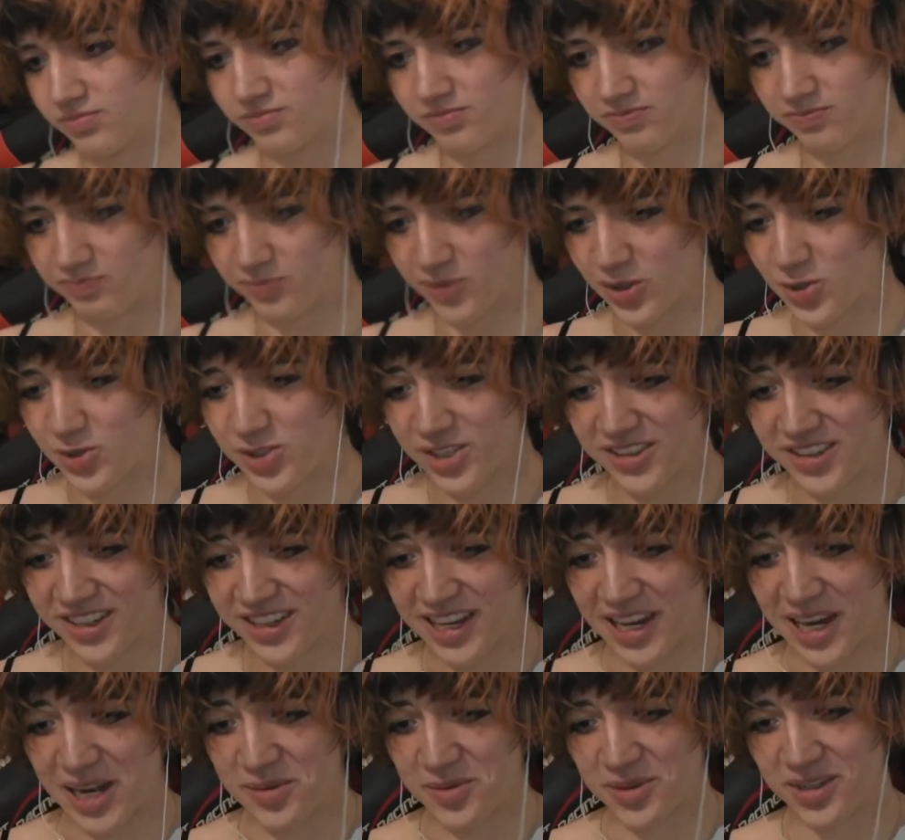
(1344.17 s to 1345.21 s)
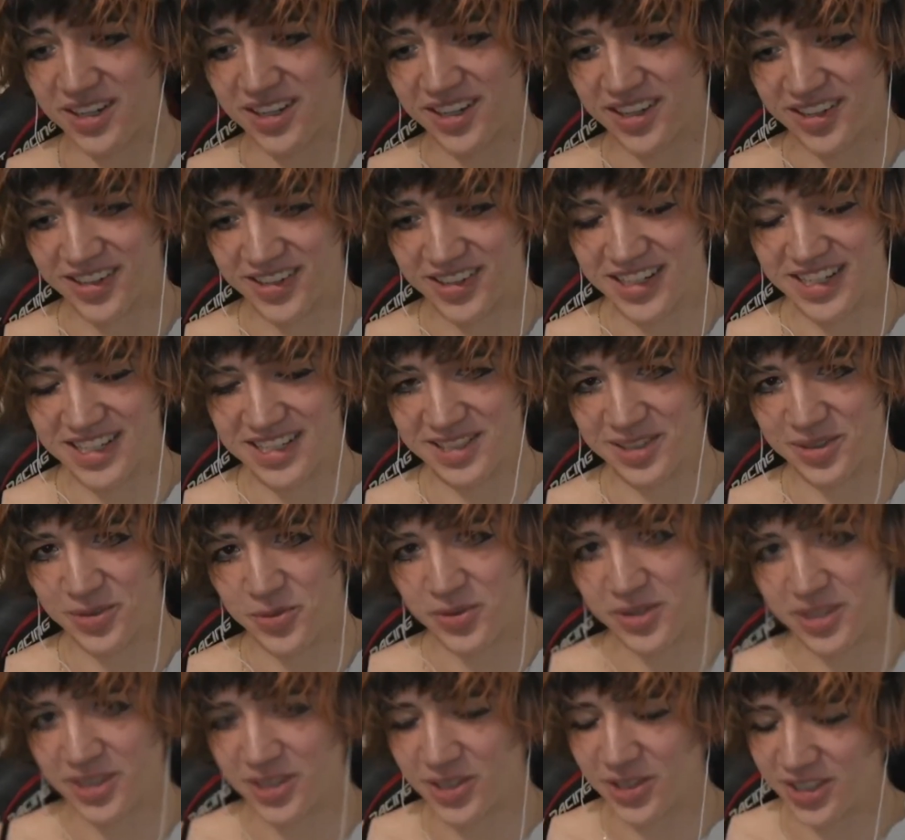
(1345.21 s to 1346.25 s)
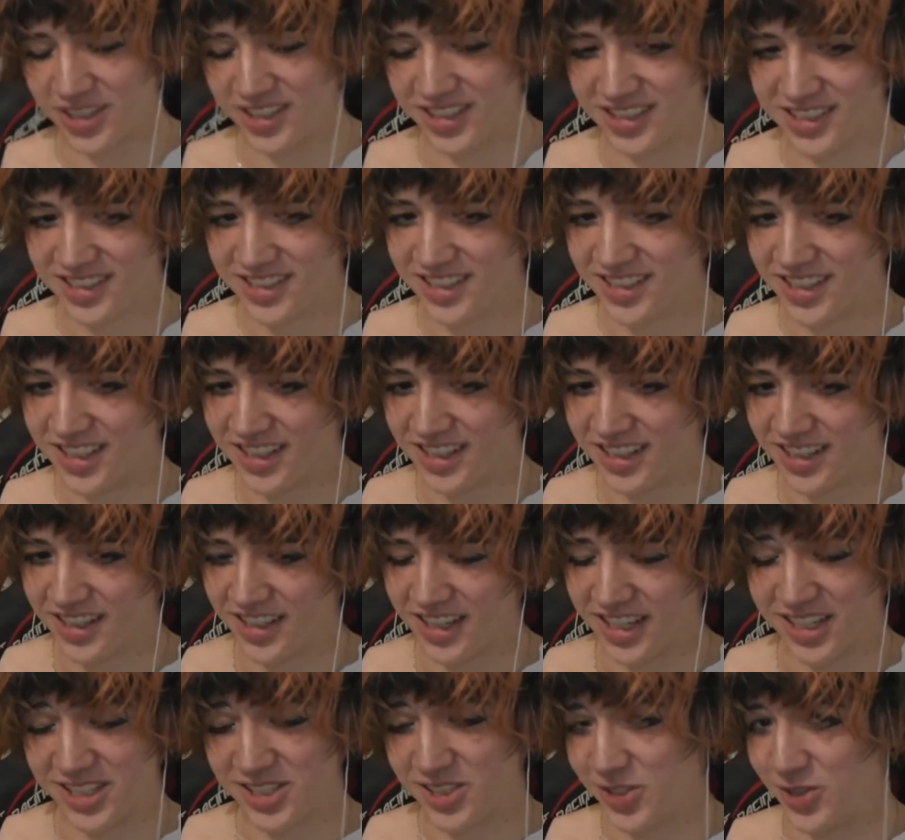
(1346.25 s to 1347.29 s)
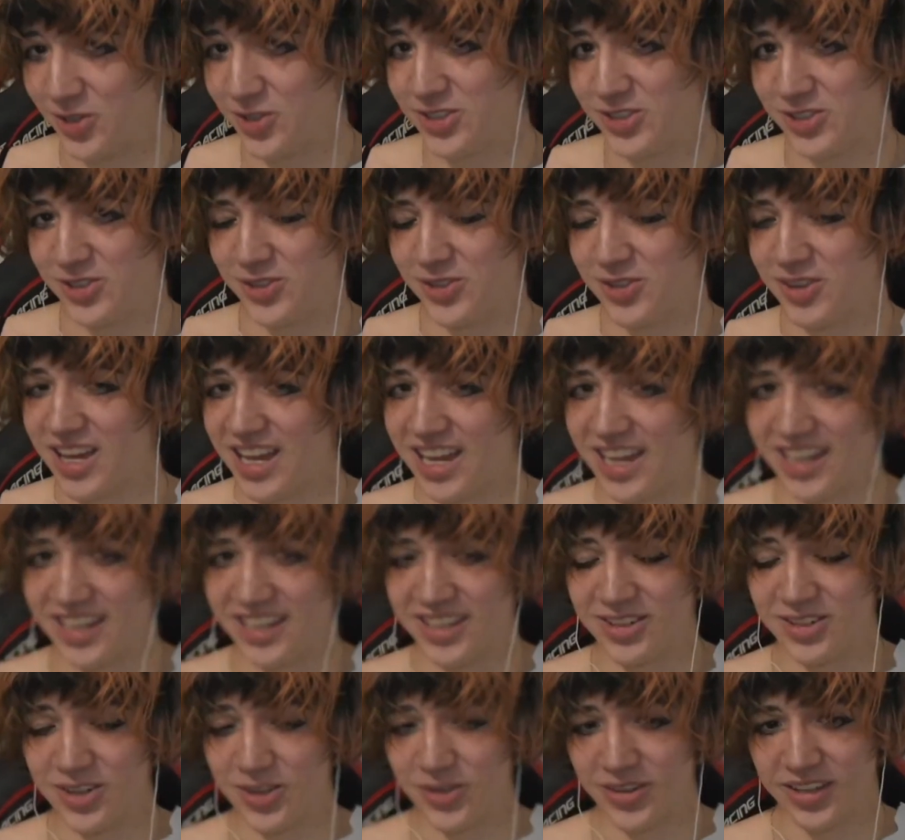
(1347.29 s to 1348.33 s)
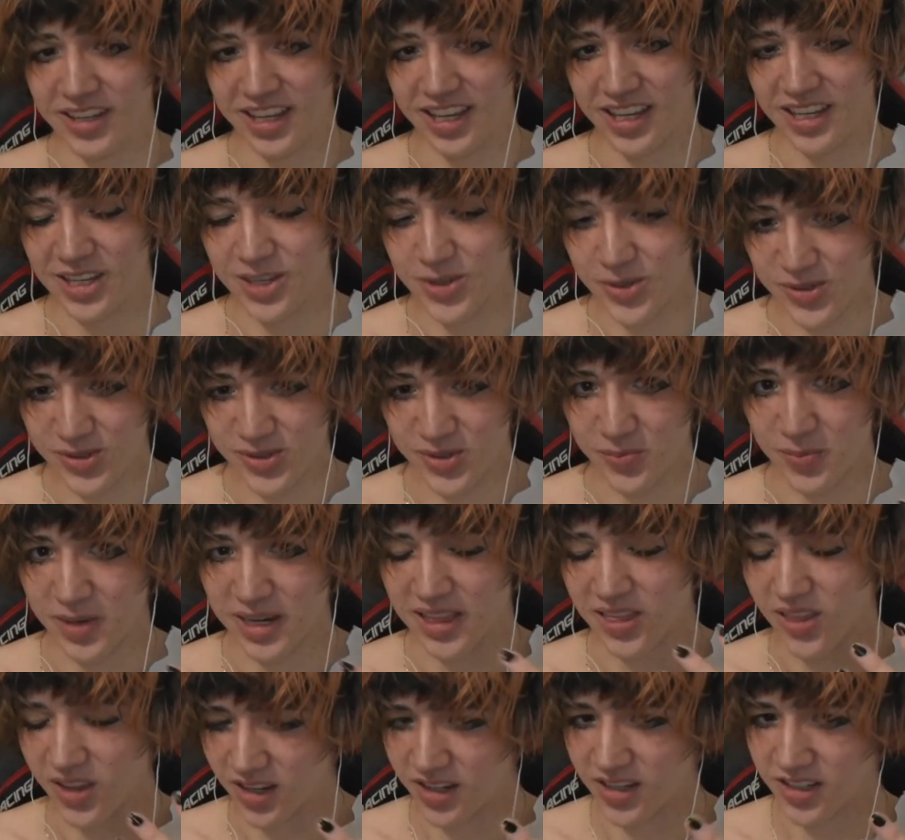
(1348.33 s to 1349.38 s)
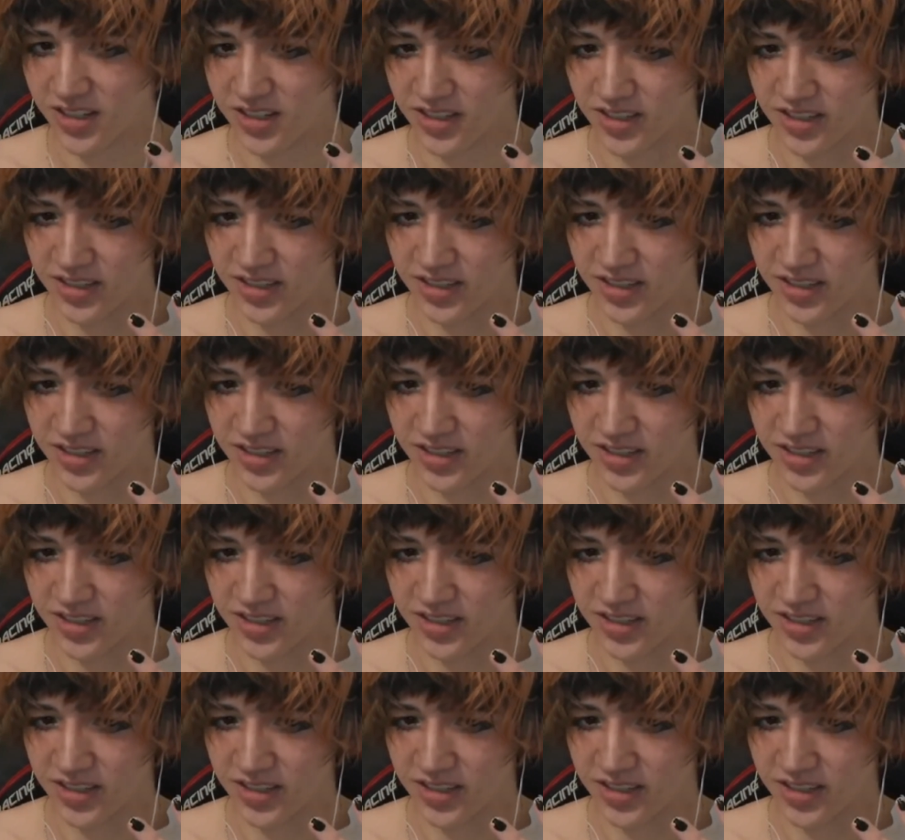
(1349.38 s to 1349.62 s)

using the camera here is a real good excuse to do that, you know, get used to my look.